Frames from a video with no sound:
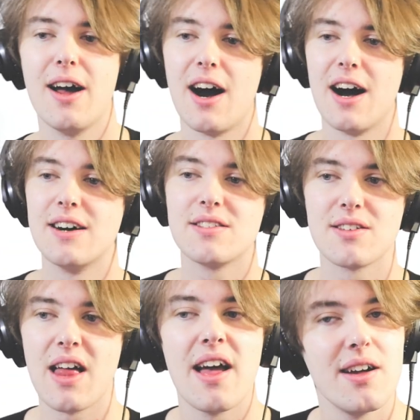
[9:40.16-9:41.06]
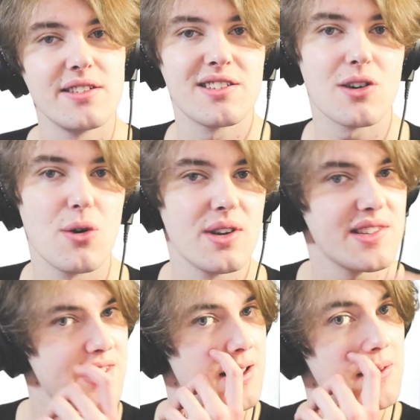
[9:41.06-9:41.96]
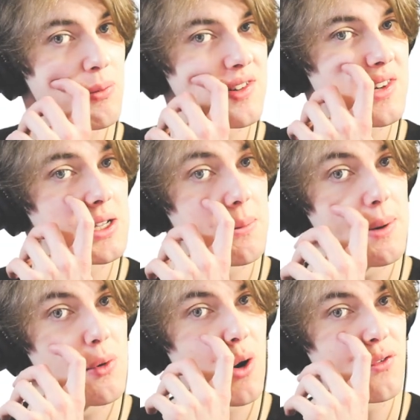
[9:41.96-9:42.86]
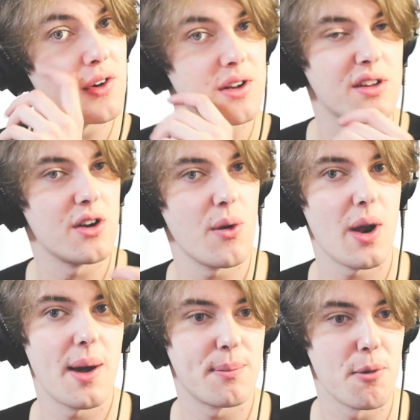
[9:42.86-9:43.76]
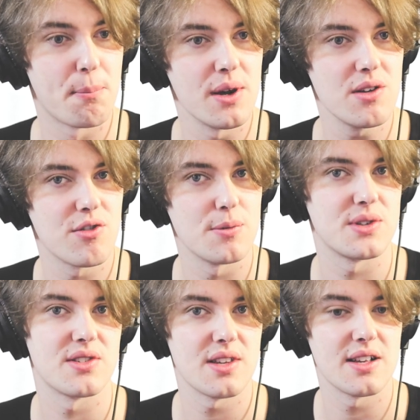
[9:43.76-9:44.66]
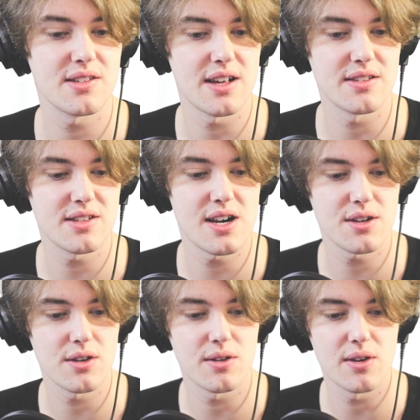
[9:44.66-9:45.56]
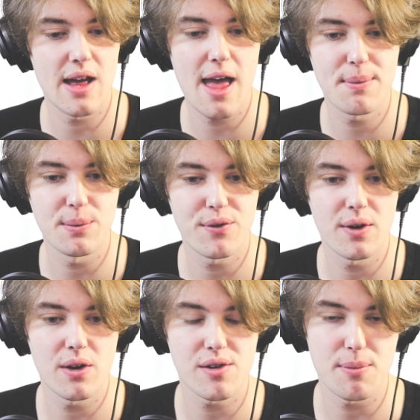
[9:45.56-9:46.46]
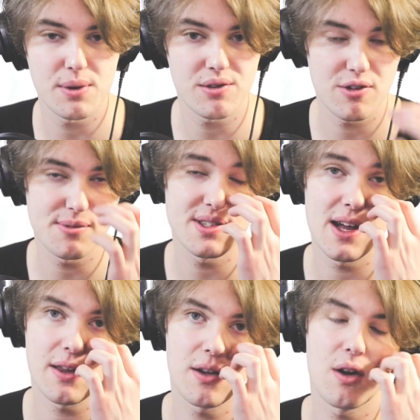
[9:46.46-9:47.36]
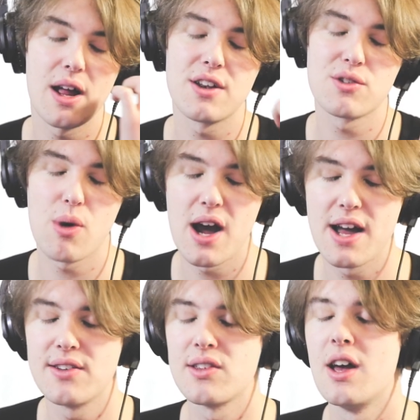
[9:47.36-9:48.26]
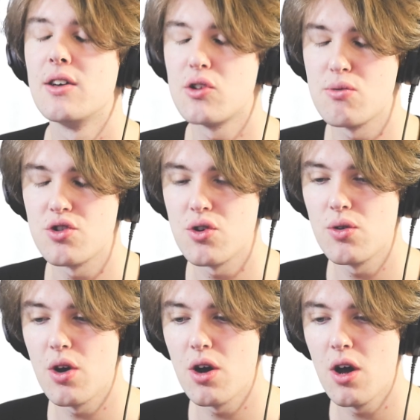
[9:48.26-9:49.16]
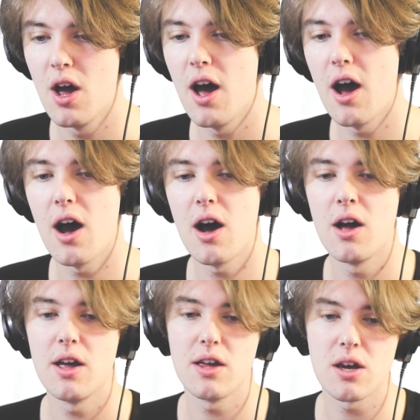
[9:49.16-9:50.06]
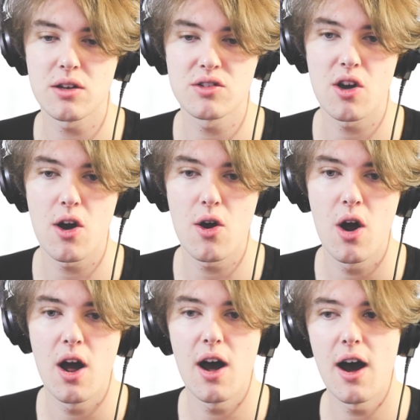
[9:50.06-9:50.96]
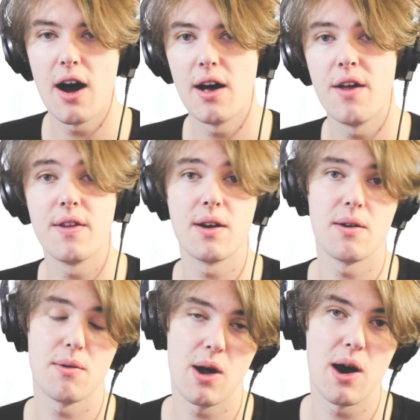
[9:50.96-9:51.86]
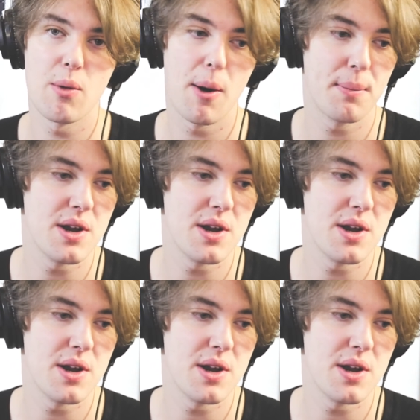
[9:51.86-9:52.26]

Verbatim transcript: uh like it's cool it's it, uh, we're seeing a bit more often you know like the big groups it's, it's, like starting to like happen with a lot of the big groups now you know like twice super junior uh EXO, uh, and then uh, well